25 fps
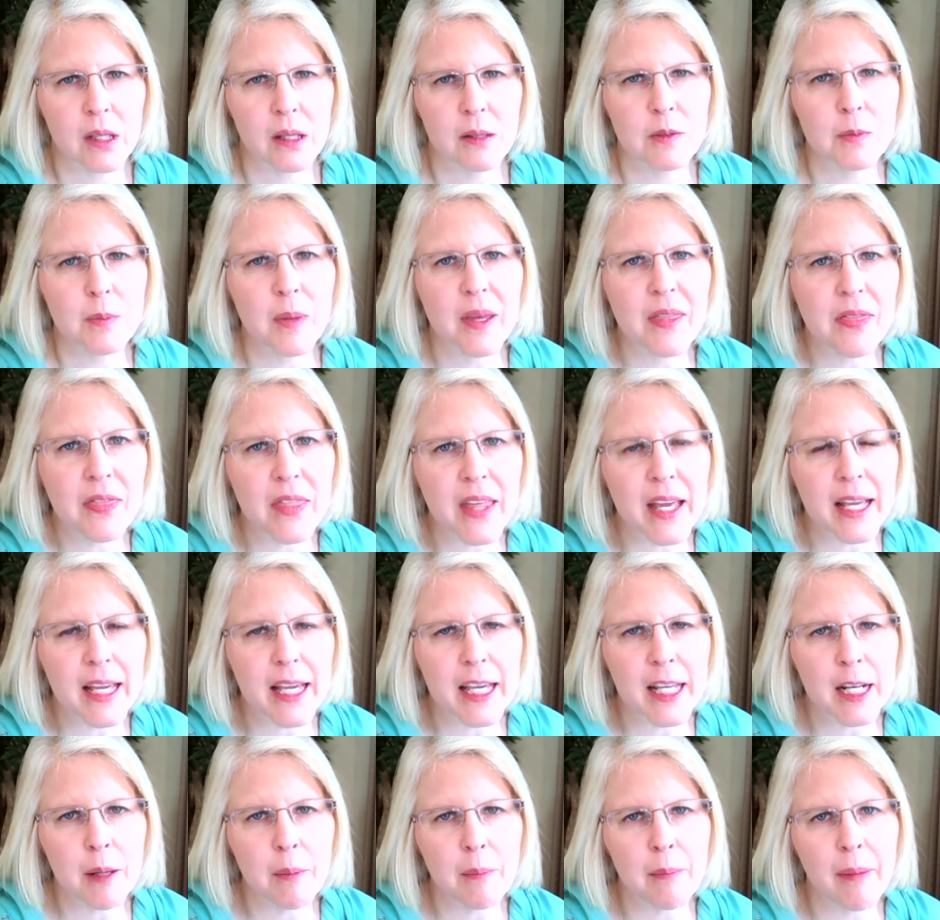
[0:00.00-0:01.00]
I've been
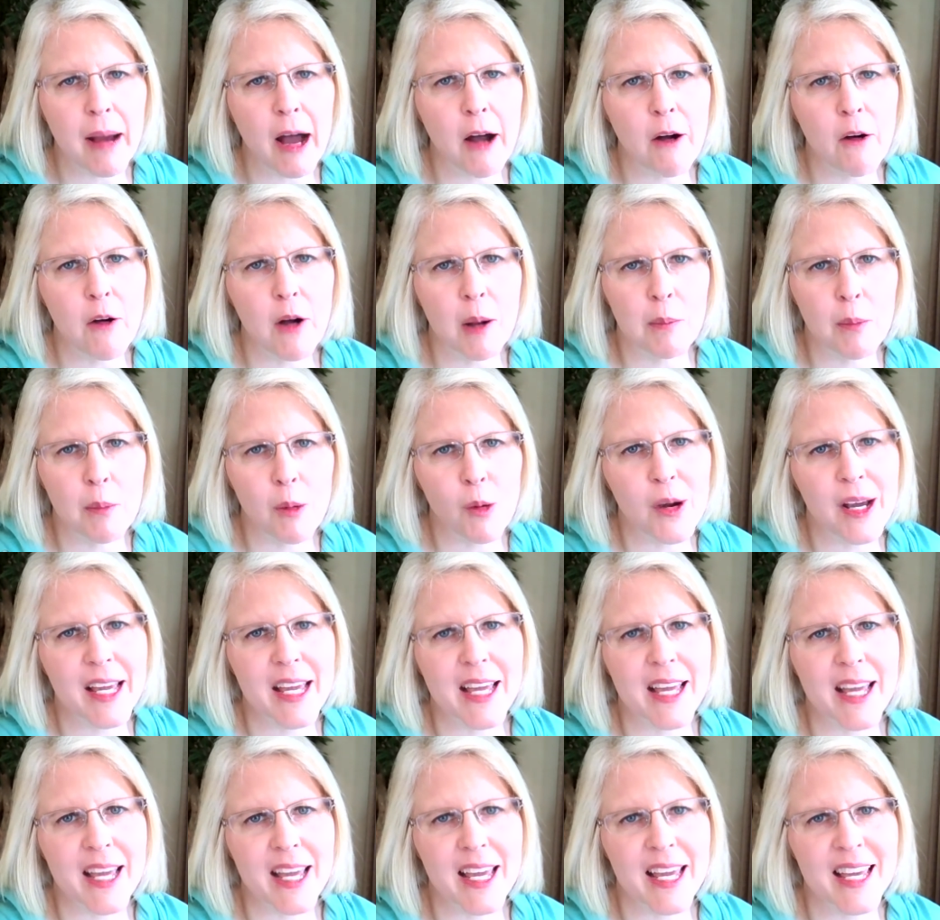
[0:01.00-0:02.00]
thinking about a
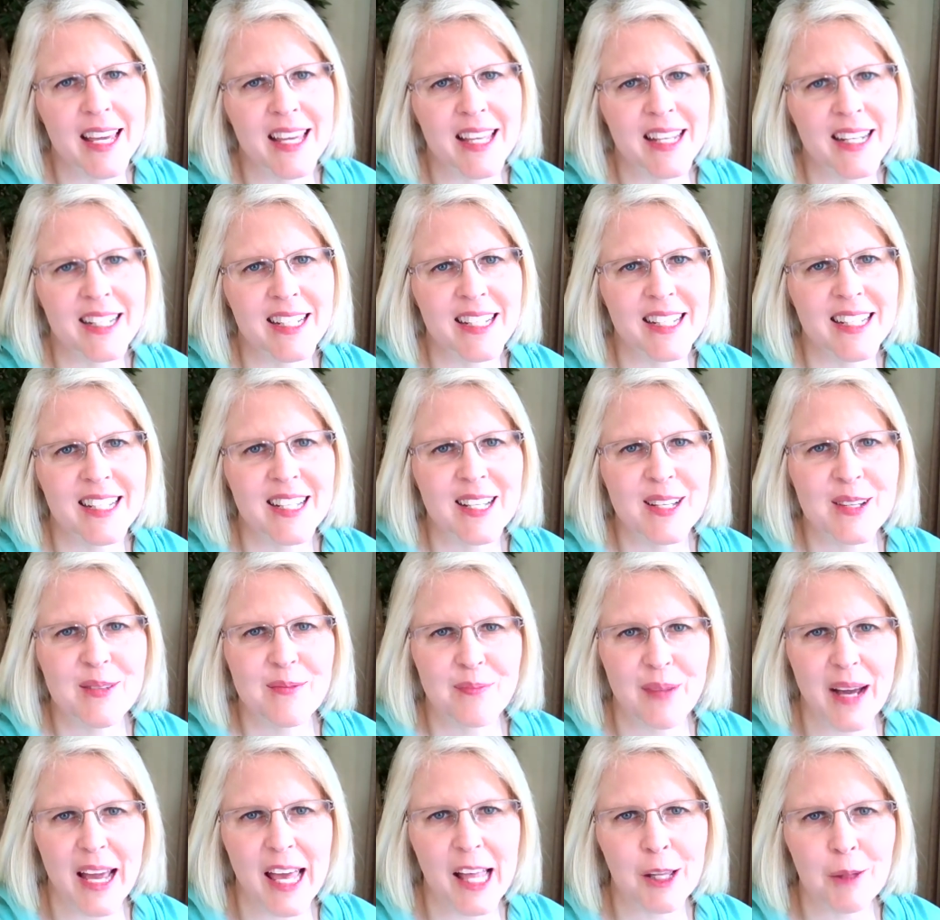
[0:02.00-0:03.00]
boy in
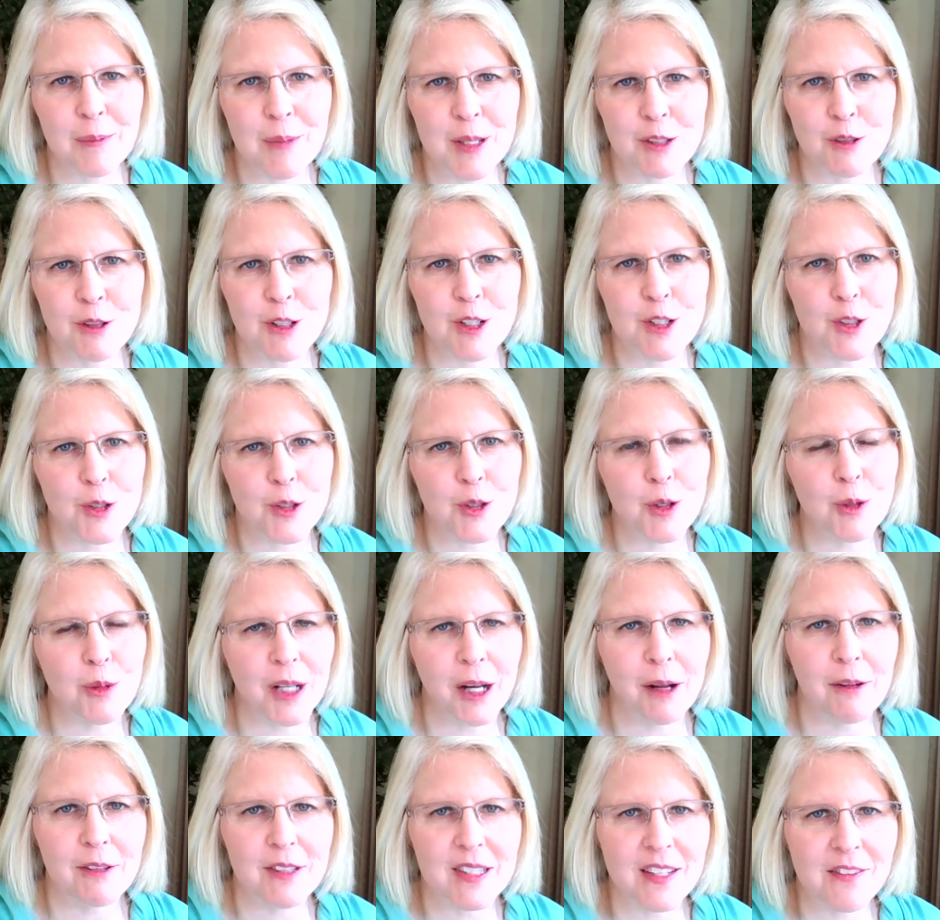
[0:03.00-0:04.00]
my elementary school
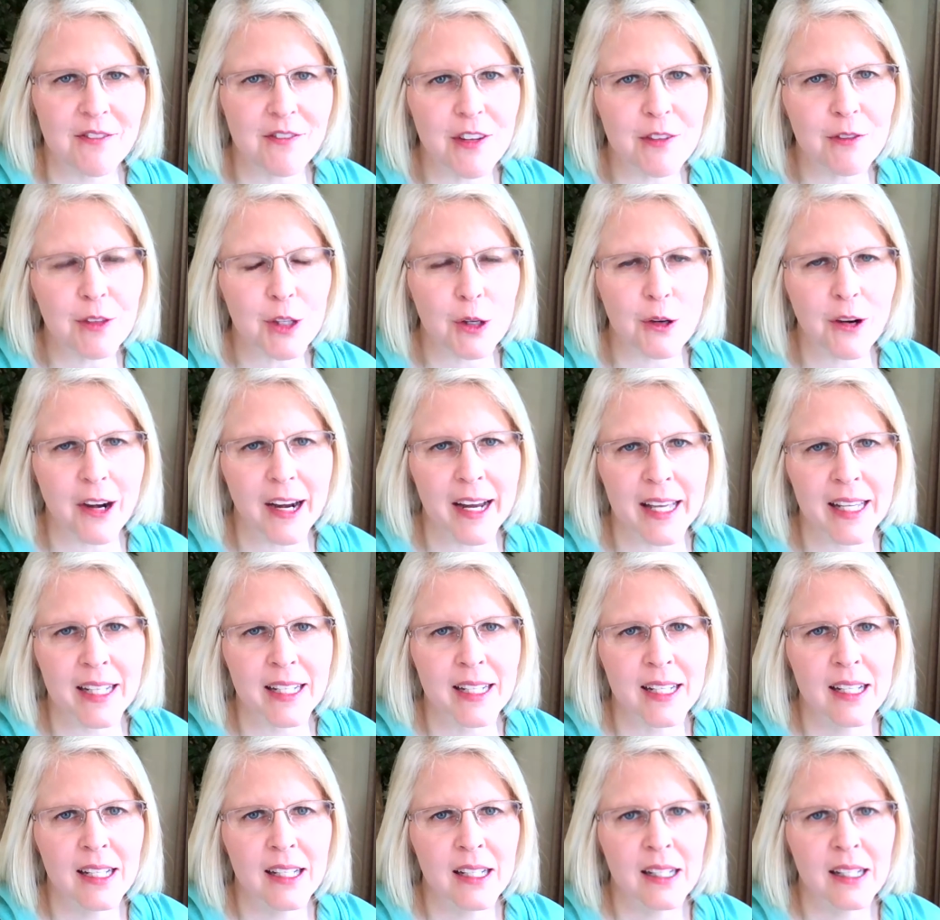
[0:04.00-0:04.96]
when I was in 5th grade.